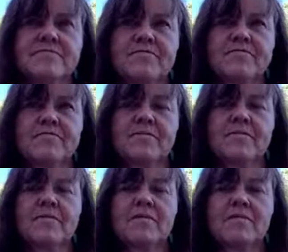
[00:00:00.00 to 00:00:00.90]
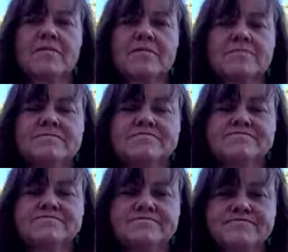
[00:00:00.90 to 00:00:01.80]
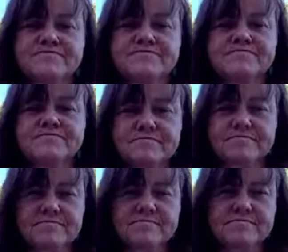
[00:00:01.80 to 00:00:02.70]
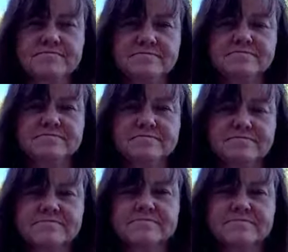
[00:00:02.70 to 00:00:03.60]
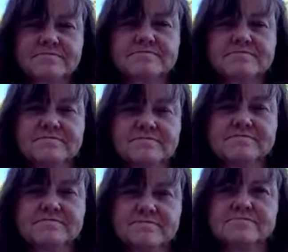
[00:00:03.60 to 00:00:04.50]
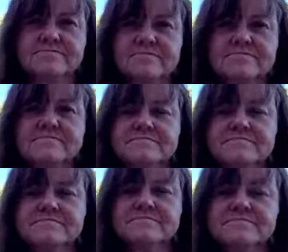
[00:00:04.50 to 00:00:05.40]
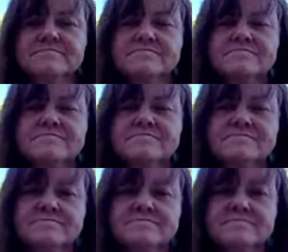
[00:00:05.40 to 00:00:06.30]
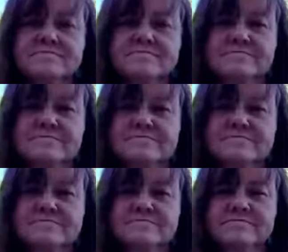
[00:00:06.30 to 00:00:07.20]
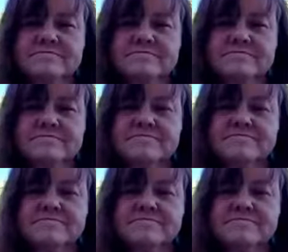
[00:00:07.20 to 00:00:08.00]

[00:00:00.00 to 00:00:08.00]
This person isn't speaking.